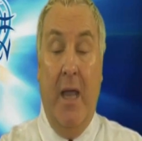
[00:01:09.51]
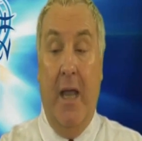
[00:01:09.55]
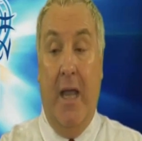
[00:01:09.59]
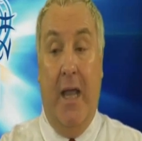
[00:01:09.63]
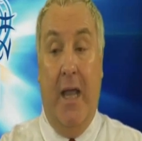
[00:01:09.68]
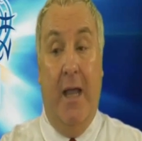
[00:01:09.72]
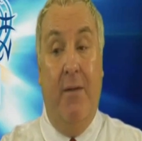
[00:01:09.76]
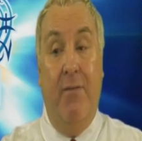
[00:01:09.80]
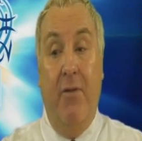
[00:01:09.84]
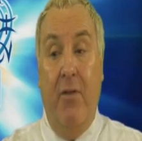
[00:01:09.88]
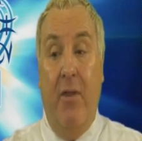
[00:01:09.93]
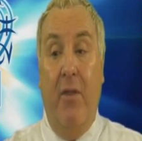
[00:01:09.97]

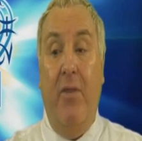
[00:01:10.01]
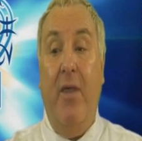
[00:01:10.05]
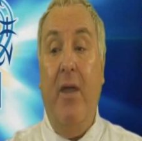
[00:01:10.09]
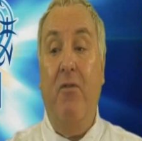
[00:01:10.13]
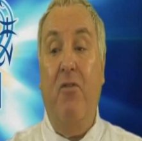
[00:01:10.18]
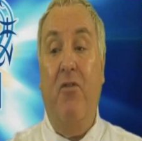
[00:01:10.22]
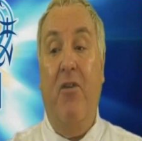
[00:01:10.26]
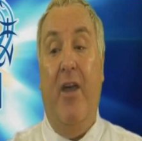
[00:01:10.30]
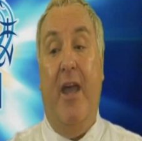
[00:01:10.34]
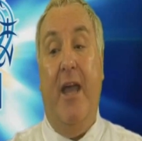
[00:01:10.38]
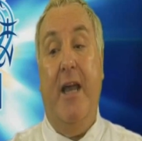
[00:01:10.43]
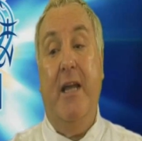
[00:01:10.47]
Even though they're
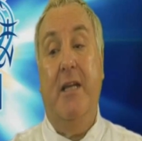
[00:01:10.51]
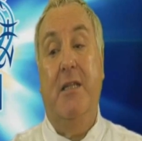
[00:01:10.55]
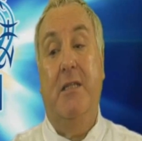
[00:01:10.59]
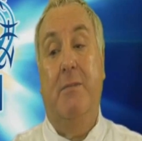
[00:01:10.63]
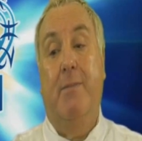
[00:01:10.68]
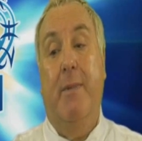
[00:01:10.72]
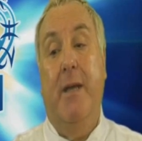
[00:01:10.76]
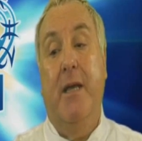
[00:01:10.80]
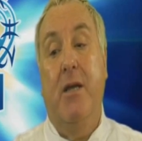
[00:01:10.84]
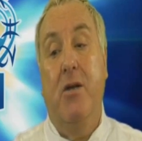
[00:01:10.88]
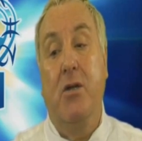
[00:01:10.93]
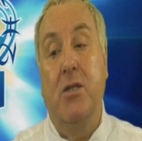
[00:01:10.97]
fixed,
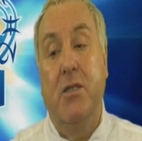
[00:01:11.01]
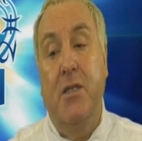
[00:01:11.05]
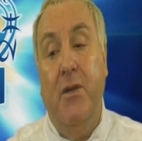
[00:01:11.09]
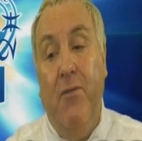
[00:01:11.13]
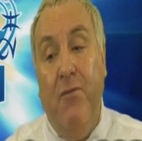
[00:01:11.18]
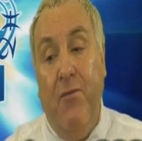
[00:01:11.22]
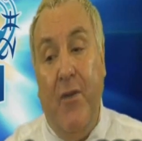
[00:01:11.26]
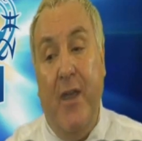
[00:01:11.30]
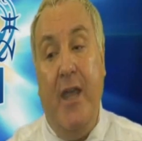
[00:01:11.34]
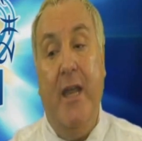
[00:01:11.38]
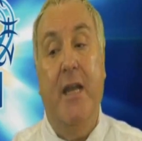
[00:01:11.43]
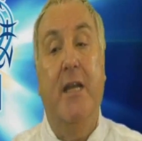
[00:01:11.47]
because
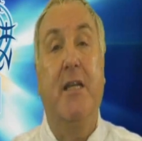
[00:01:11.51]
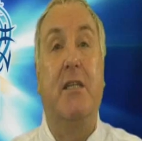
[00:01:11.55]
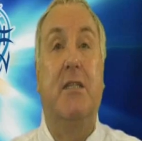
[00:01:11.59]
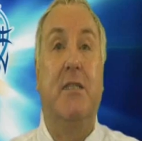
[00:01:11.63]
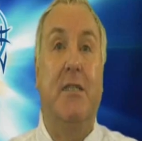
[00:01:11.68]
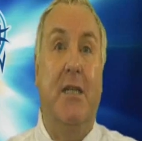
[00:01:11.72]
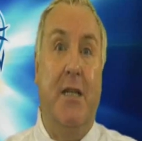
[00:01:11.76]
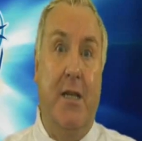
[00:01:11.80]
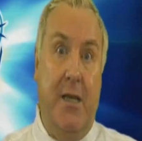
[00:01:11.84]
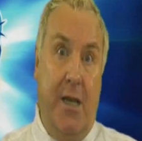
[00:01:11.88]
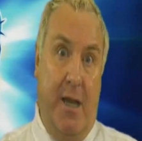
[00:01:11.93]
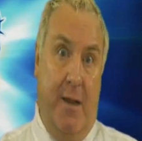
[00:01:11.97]
of Venus
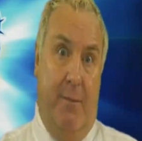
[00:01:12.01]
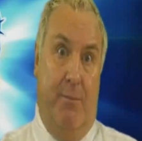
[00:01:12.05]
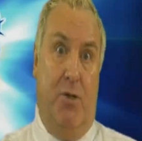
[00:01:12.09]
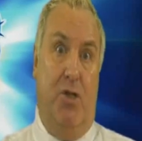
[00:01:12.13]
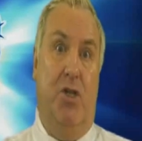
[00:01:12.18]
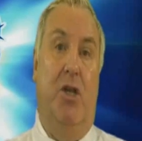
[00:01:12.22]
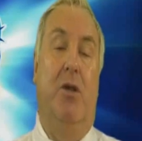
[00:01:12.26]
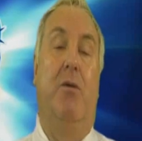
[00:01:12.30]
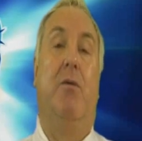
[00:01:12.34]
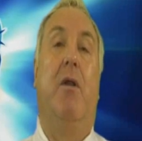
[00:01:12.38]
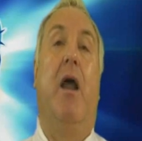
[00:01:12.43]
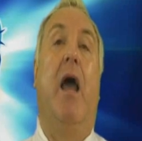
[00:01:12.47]
and
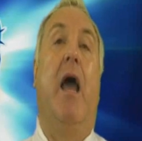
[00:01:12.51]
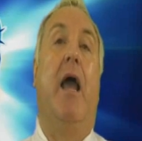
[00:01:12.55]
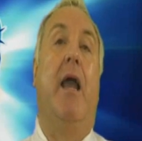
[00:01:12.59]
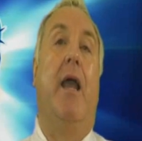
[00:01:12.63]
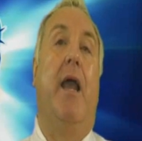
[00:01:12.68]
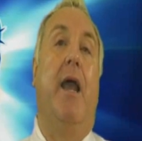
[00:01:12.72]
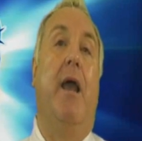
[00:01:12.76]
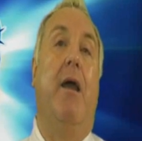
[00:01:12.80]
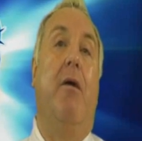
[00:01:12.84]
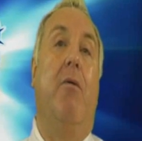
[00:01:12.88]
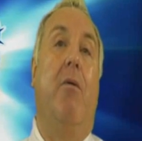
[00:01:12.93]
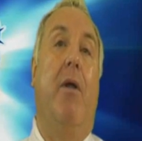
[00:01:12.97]
Neptune
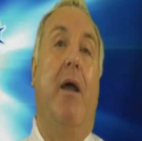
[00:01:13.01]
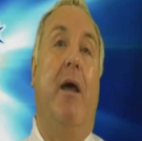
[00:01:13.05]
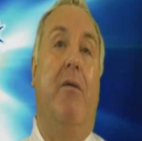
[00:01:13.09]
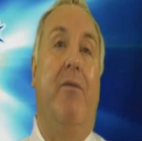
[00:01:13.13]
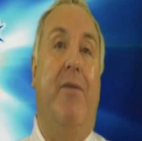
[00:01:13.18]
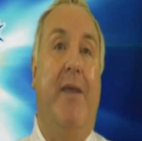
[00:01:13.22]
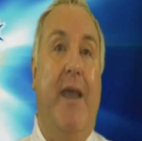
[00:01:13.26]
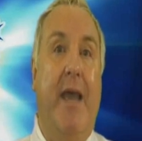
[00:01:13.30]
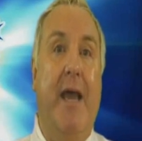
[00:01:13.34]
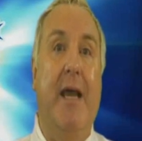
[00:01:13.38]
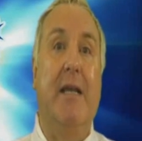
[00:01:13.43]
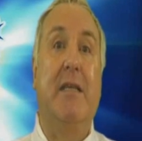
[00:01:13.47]
hanging around,
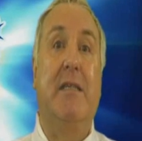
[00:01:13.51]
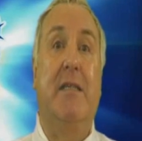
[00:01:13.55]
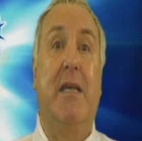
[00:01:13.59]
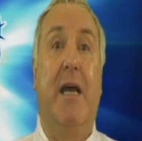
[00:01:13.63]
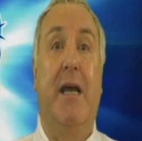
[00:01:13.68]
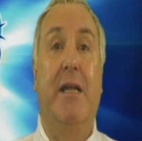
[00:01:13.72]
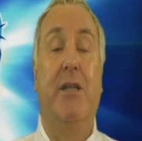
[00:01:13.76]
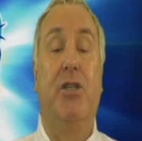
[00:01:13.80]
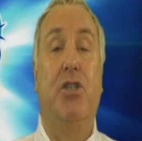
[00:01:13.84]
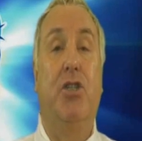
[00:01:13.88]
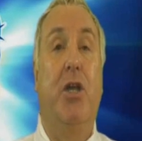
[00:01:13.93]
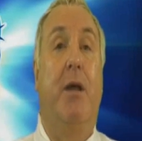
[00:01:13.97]
the air
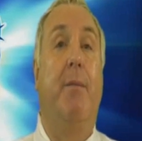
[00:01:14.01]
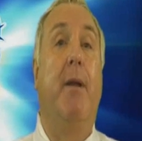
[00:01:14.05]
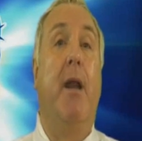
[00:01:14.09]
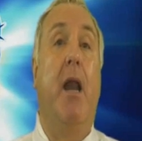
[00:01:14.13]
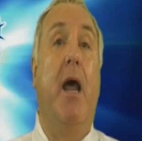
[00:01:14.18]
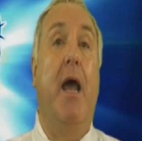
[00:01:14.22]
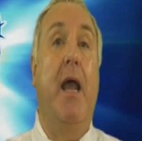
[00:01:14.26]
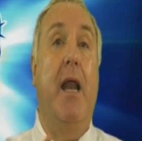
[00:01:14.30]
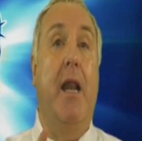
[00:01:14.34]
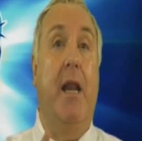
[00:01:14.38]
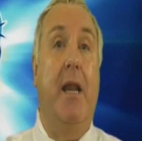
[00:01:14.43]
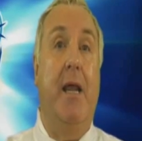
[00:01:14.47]
signs
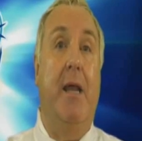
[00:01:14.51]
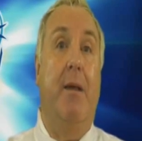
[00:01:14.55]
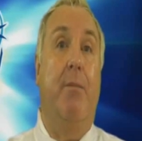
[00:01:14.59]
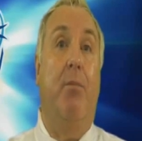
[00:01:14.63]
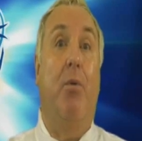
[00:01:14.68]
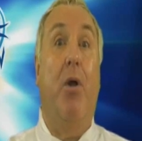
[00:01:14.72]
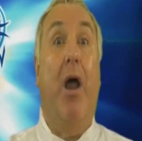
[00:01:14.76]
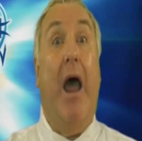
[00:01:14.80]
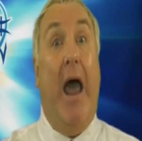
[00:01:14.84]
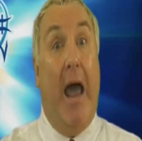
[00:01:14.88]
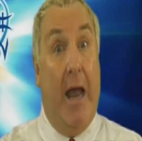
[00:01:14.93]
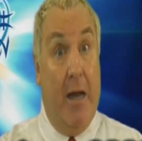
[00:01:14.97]
Gemini,
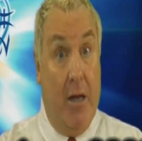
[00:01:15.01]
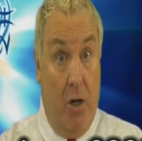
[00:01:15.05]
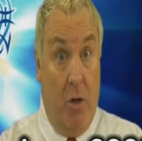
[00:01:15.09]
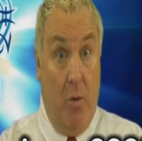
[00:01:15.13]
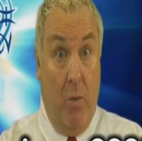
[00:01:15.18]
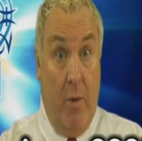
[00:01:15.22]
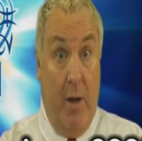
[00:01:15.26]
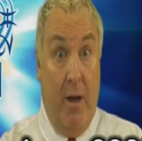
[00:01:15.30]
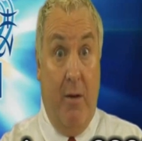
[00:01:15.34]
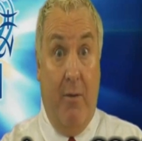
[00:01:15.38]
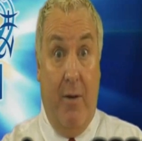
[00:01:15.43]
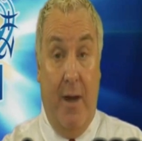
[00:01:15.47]
Libra and
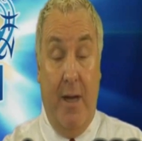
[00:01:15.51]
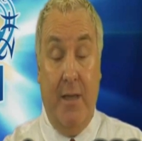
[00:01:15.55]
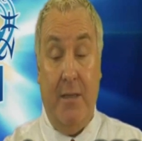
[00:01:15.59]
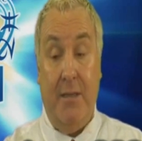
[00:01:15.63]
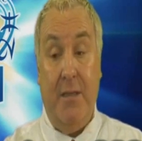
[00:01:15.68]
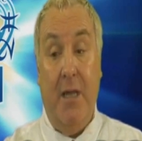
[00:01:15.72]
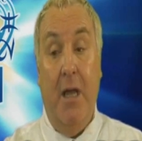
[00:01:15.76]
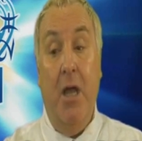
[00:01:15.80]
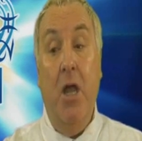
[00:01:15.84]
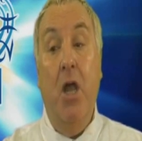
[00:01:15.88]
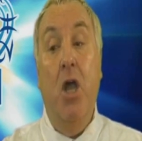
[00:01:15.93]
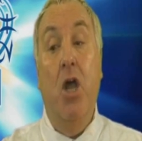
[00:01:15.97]
Aquarius
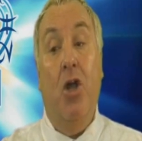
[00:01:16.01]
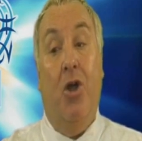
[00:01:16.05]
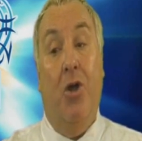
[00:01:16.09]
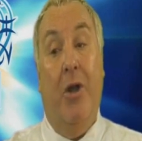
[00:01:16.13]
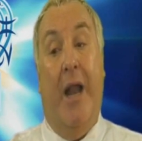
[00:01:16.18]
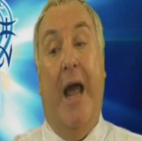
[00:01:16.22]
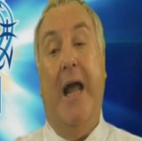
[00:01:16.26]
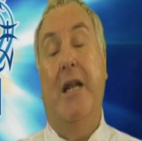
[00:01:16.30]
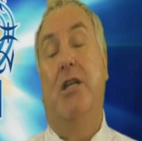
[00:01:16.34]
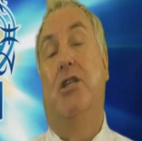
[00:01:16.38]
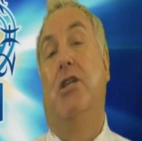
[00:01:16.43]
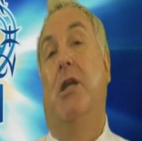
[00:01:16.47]
could
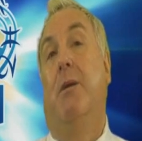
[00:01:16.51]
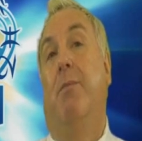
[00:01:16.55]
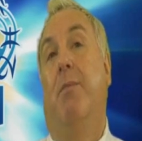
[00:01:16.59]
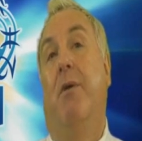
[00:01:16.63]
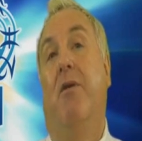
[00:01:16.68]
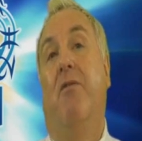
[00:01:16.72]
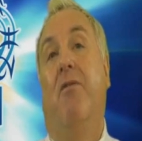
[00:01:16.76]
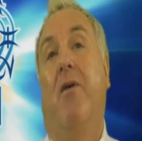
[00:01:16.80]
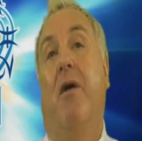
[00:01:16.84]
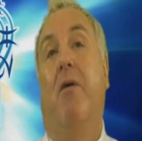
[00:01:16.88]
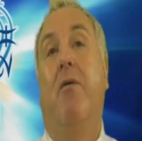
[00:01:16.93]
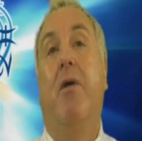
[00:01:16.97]
actually be
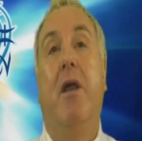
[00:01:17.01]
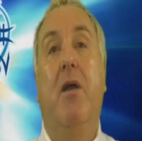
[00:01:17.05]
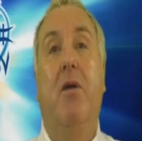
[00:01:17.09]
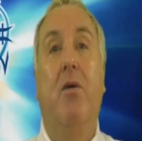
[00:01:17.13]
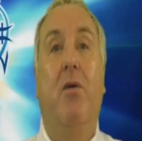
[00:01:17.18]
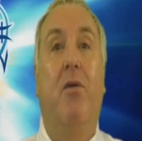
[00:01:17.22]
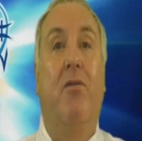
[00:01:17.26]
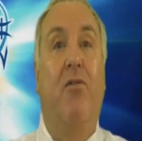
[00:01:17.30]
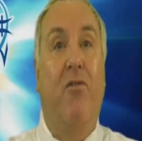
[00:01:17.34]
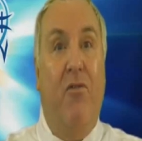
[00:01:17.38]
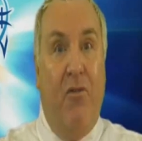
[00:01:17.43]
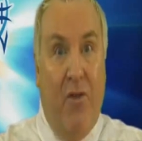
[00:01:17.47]
very
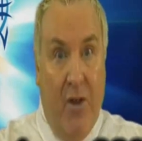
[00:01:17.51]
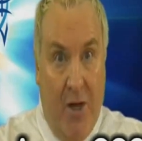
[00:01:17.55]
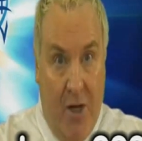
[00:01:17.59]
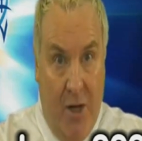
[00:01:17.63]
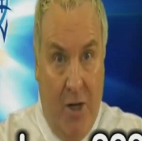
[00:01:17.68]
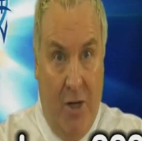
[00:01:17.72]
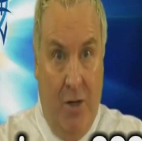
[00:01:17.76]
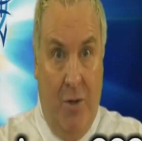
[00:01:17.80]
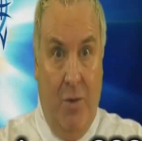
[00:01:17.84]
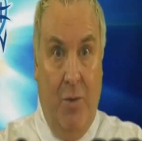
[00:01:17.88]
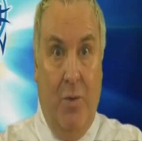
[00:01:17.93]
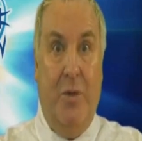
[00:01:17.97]
good for
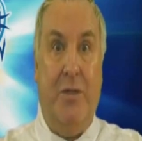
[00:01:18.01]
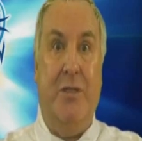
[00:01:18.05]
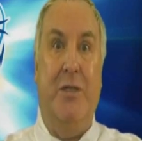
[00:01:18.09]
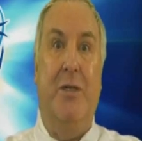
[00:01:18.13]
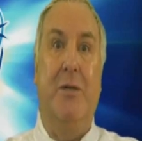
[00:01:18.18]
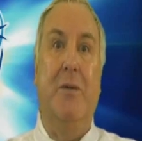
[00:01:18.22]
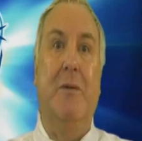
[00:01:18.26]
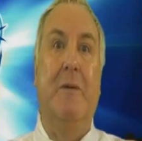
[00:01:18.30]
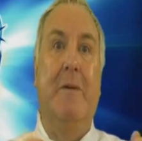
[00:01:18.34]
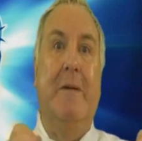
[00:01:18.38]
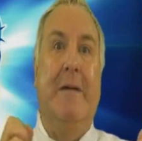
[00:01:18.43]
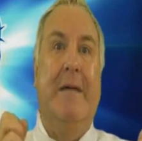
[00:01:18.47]
you
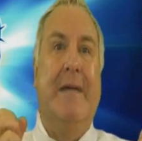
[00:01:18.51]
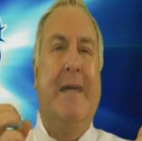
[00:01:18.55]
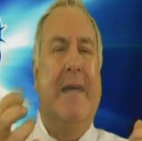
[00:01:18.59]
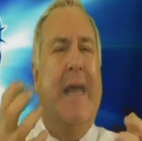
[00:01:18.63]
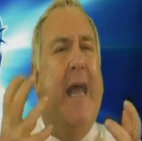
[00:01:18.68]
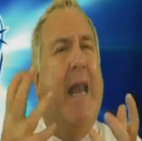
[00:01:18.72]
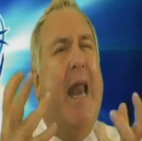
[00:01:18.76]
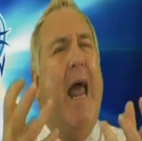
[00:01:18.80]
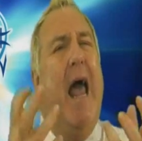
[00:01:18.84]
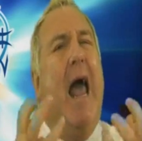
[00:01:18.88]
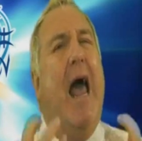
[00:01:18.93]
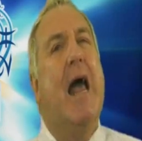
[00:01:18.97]
to
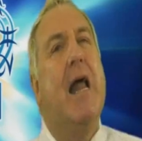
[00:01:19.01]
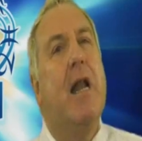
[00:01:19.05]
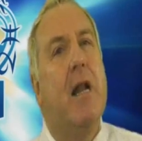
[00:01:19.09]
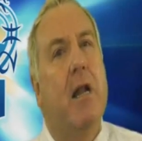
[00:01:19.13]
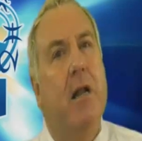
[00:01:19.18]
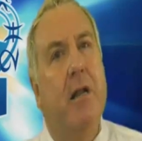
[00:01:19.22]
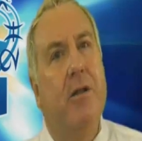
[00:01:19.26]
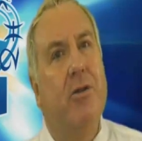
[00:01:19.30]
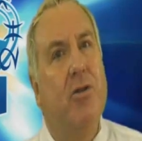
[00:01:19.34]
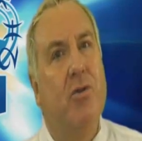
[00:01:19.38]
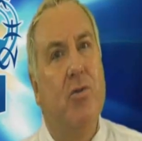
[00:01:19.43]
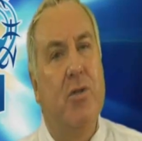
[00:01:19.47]
get a
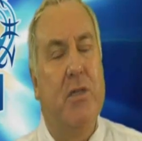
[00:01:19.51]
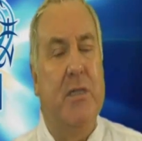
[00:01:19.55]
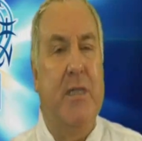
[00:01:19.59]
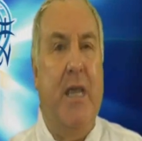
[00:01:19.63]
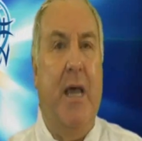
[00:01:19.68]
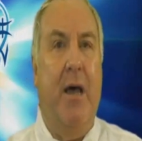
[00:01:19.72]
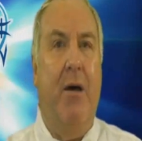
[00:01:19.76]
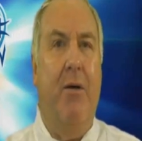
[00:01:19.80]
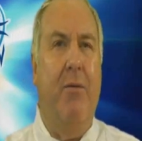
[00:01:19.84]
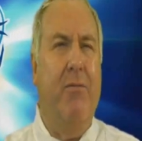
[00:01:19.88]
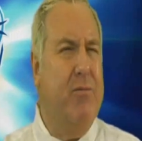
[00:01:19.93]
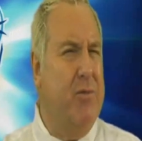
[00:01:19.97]
handle on
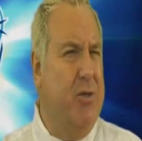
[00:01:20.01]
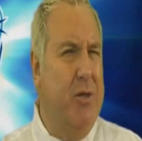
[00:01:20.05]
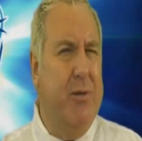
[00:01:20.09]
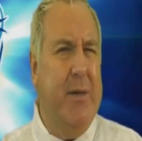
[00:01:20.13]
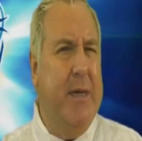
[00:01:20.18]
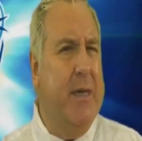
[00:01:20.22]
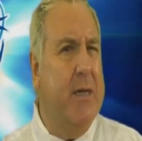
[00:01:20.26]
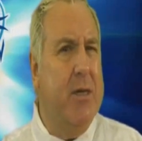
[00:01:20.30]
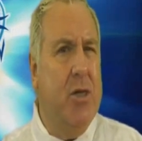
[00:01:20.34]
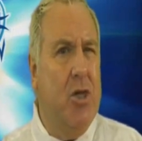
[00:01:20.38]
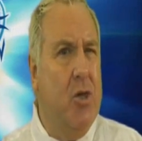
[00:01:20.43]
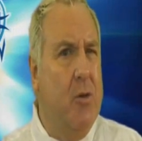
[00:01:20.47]
yourself. Do you
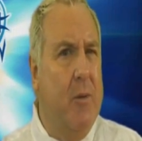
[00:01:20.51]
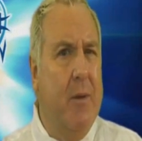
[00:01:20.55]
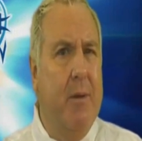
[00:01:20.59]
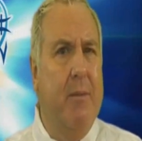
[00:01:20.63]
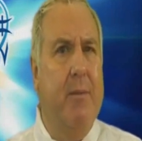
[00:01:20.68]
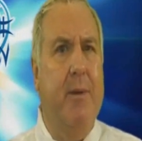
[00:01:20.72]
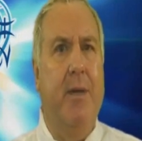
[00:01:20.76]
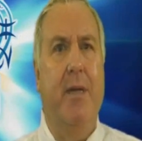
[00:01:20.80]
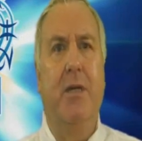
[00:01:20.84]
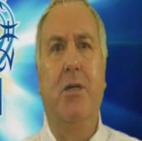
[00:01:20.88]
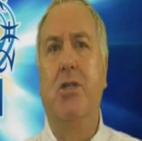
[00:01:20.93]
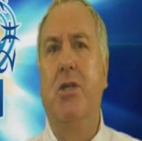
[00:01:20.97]
need a new
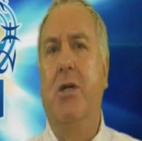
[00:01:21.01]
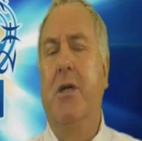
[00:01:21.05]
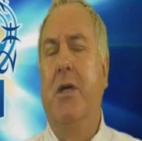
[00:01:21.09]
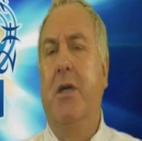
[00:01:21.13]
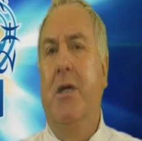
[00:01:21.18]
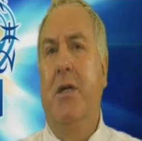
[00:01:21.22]
image?